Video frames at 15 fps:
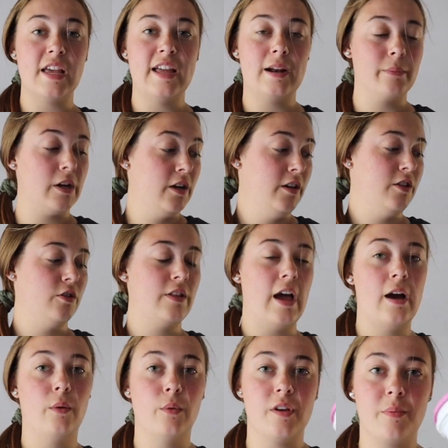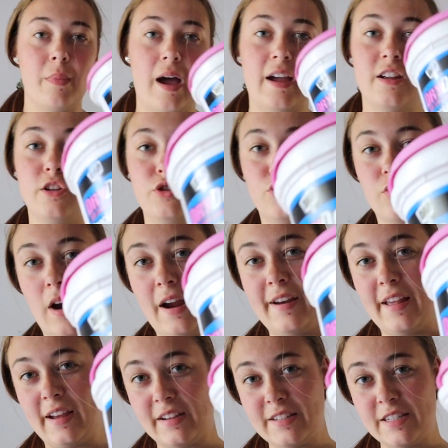and I'm going to do that with my Dry
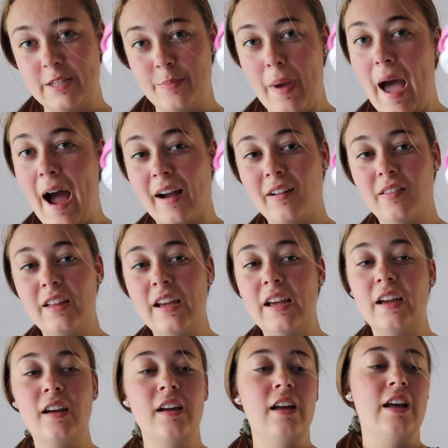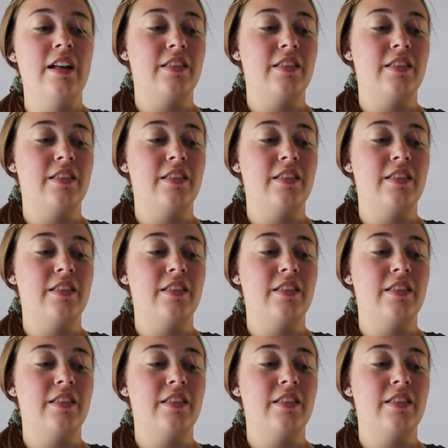Deck spackling.